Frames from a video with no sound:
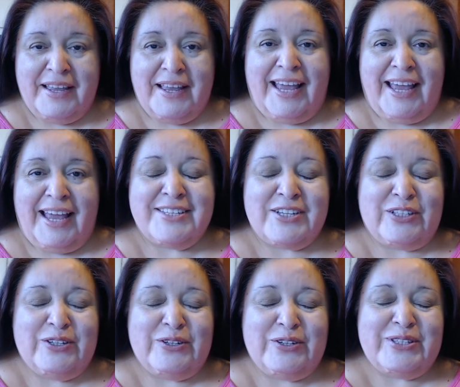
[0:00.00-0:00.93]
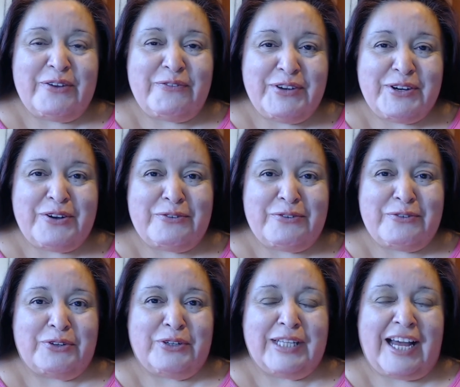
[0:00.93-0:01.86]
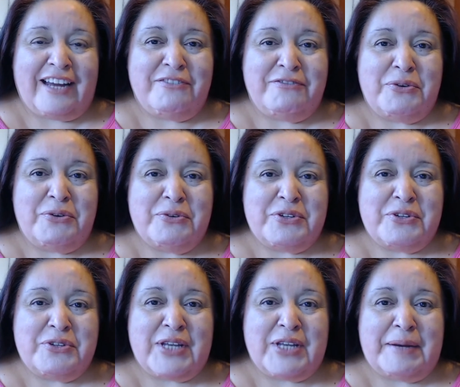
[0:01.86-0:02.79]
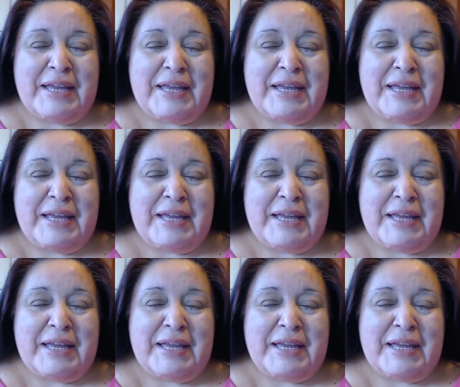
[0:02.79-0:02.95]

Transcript: And it's a little difficult for a lot of folks um,